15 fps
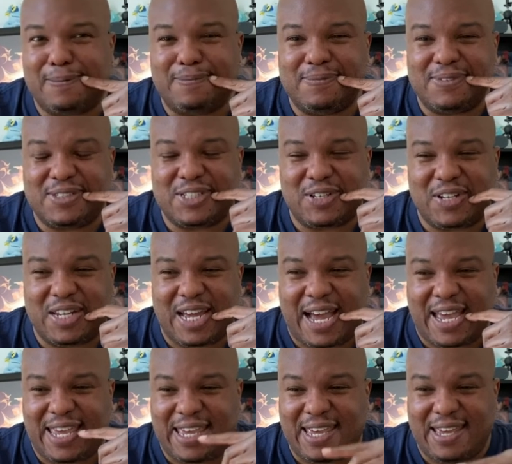so that
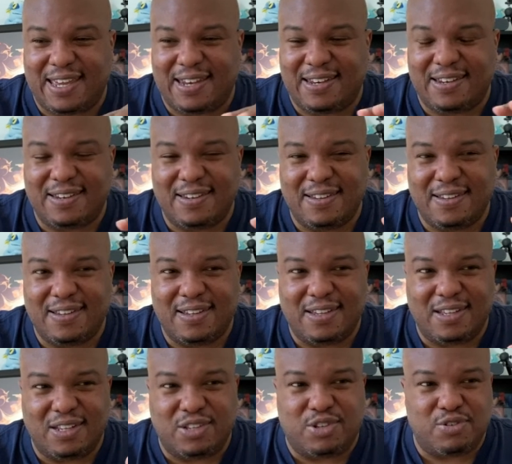I can
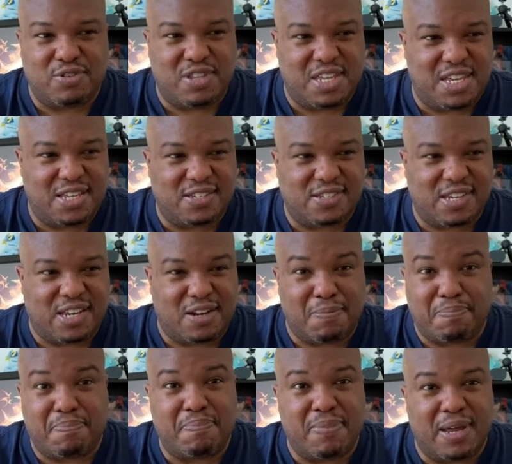do these in
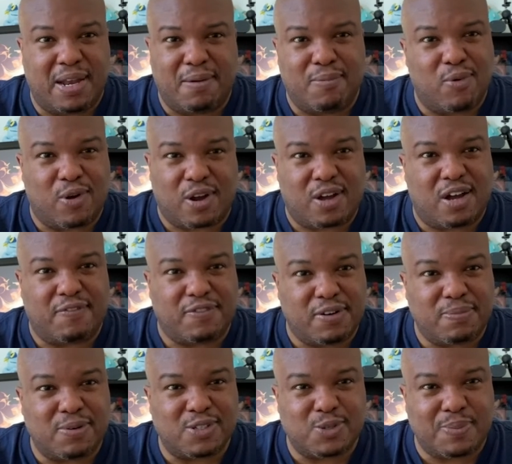a more
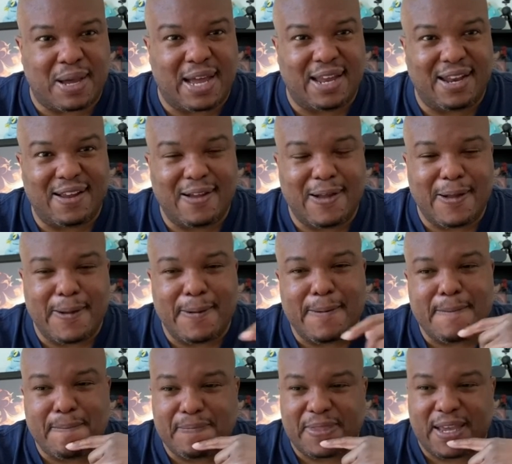comfortable spot.
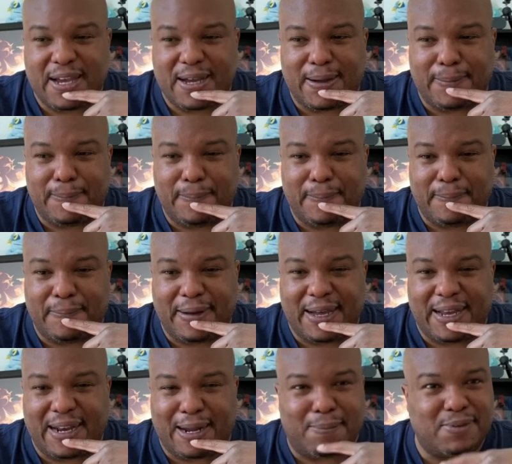
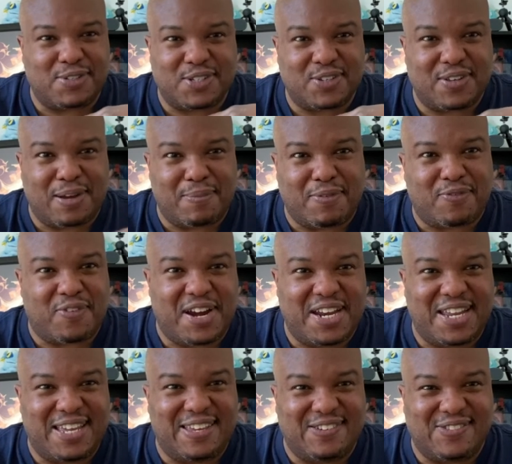But I'm afraid
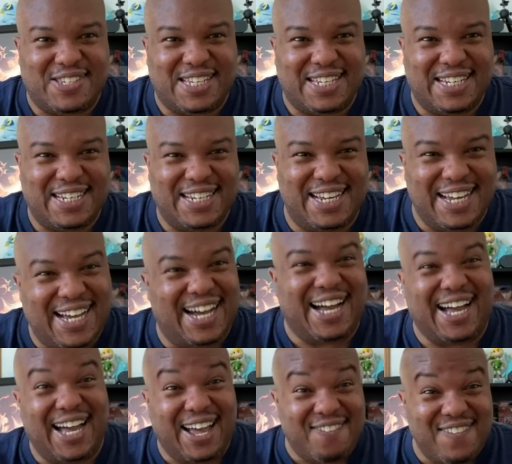to use it.
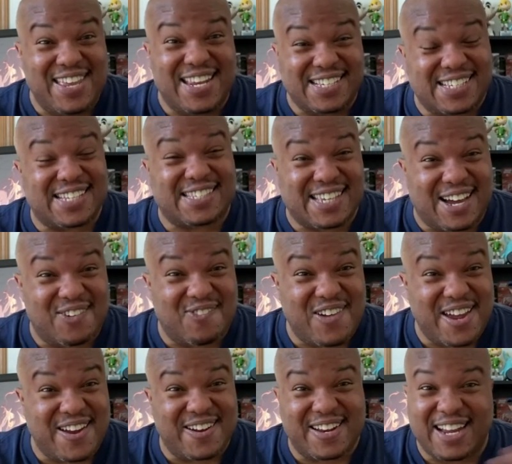I mean, does it sound
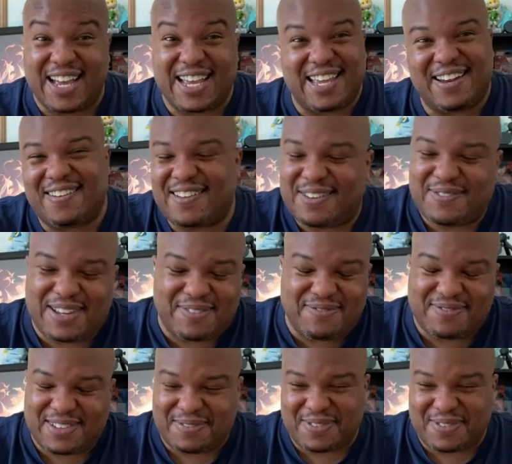weird? You know, I'm